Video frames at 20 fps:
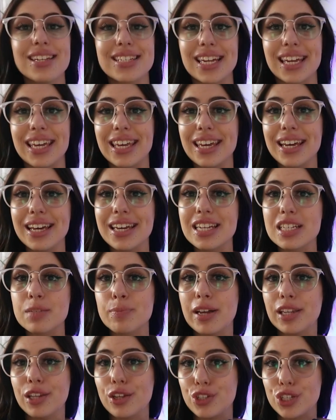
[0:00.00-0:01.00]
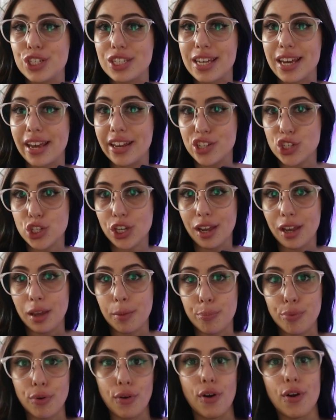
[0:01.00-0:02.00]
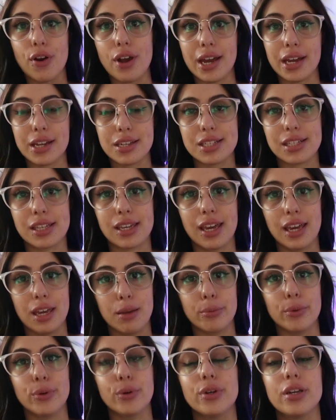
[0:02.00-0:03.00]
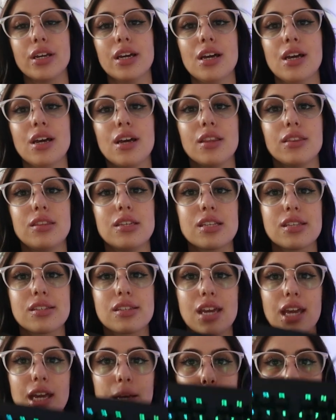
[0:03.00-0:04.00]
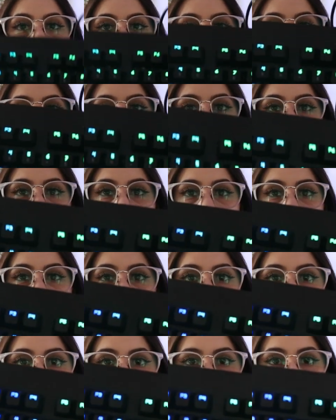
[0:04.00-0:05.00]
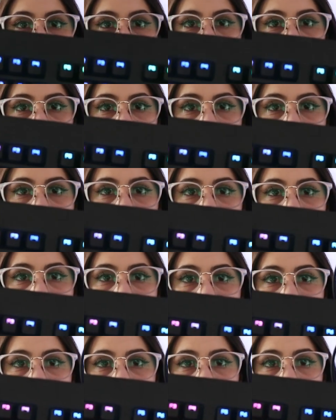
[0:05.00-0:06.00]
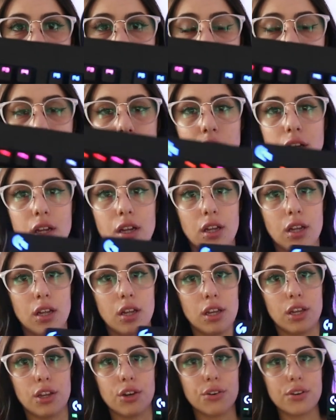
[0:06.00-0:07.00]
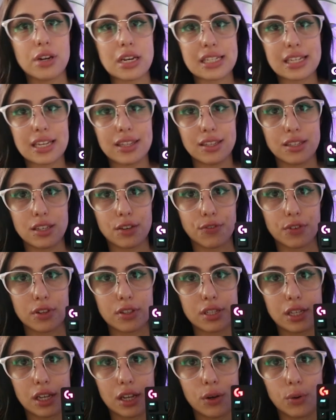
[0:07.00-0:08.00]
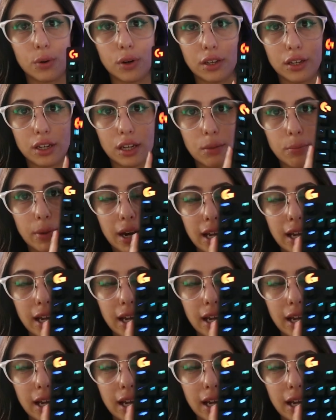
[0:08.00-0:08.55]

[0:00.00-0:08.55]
So here is my Logitech G Pro X keyboard. This keyboard is incredible. So you can already see the difference in quality